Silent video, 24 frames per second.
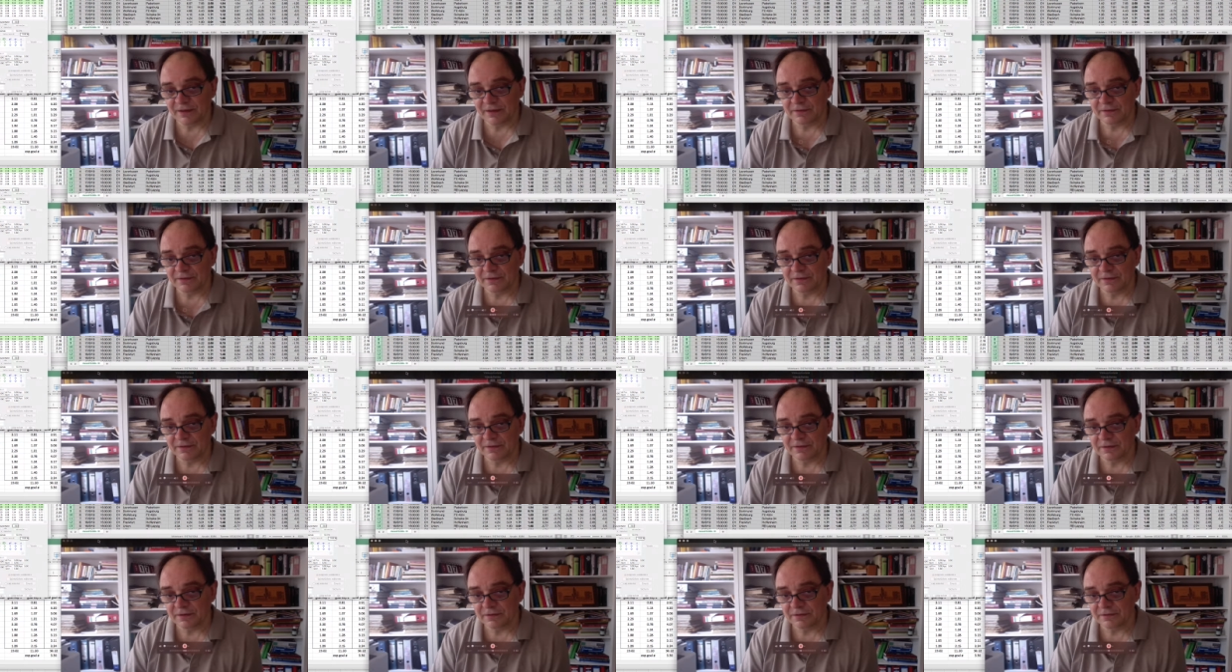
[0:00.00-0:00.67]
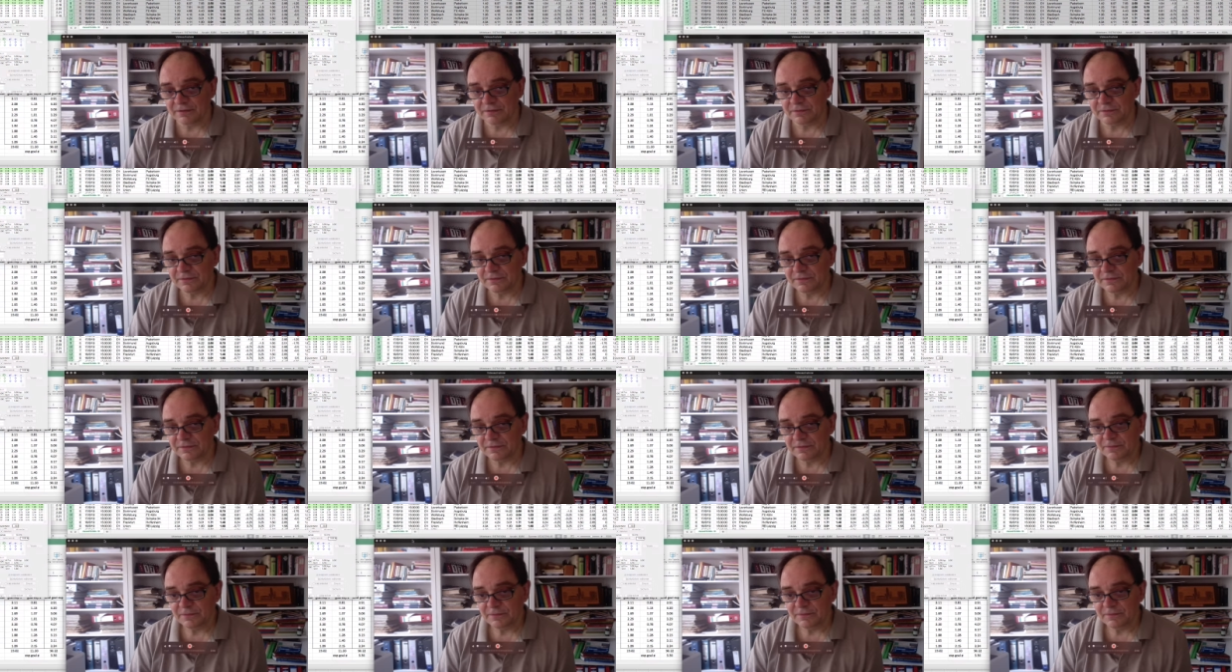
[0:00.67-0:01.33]
and
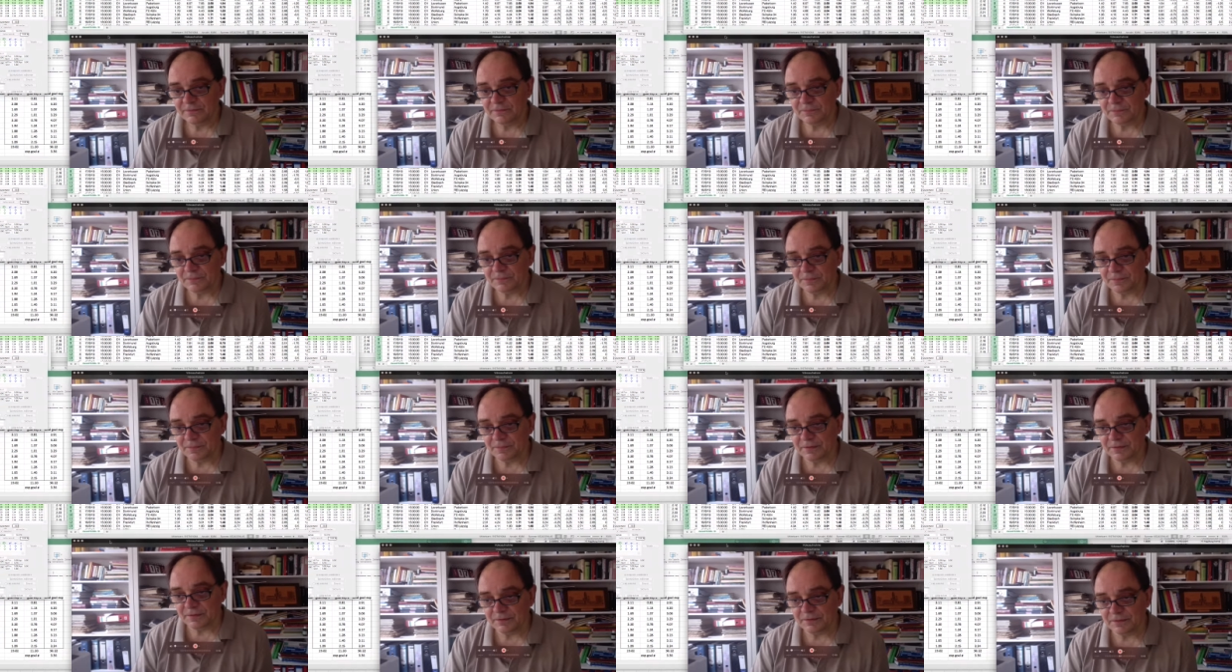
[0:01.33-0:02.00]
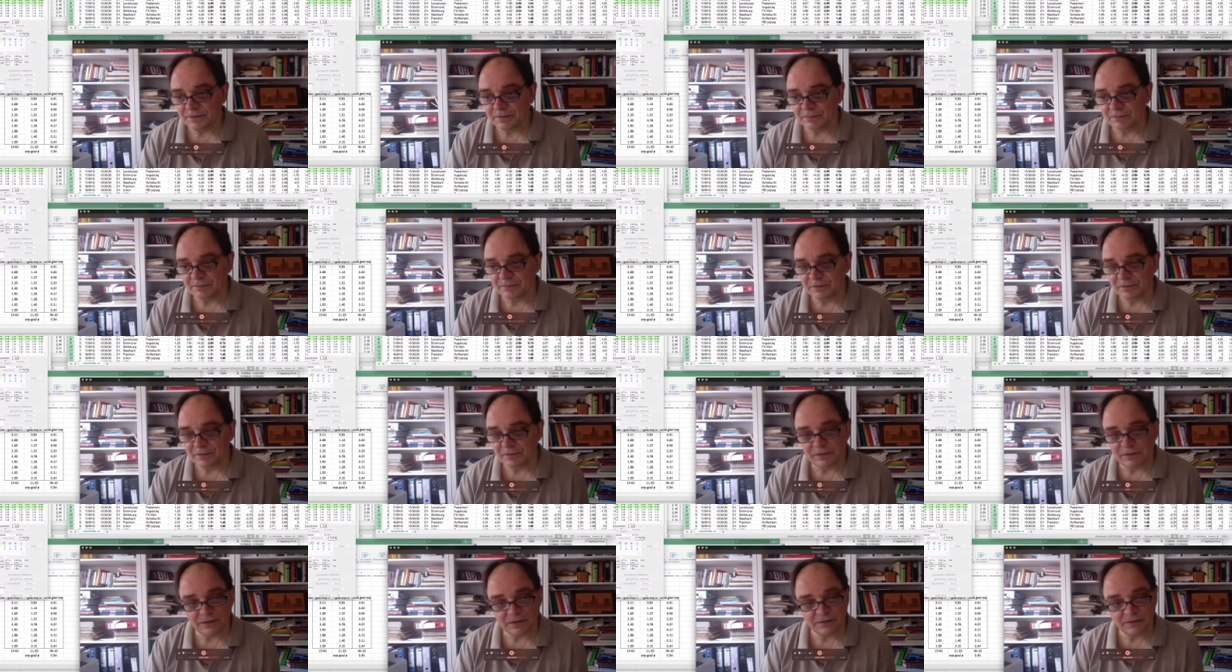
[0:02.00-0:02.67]
you
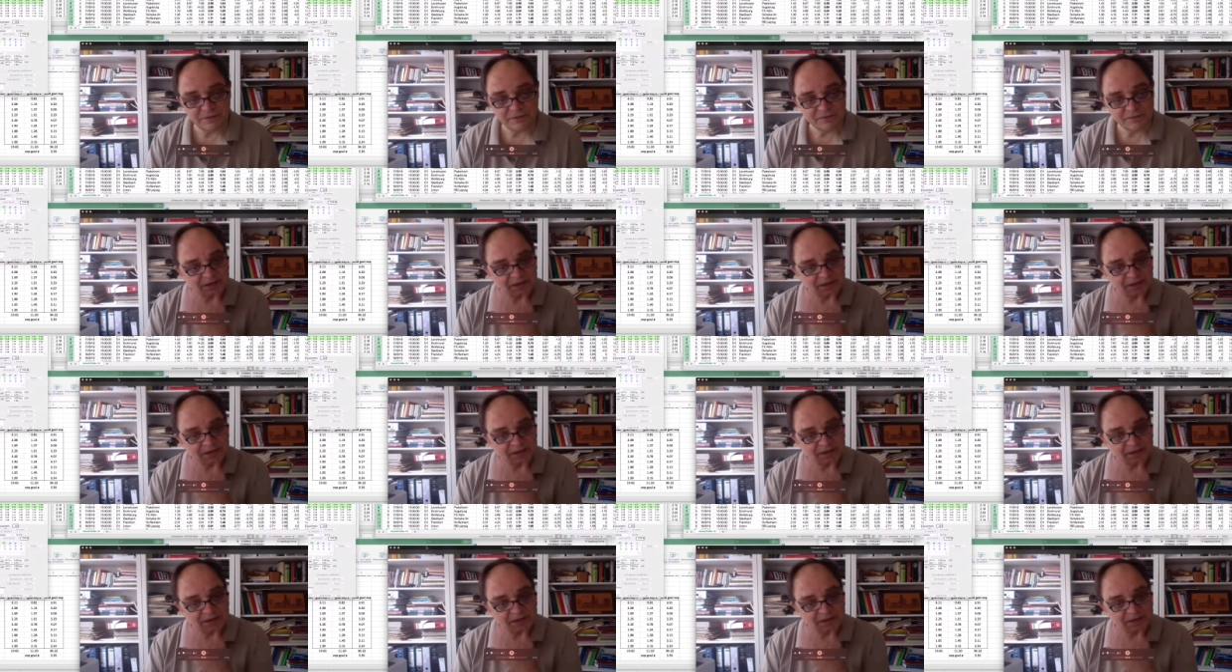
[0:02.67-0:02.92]
can say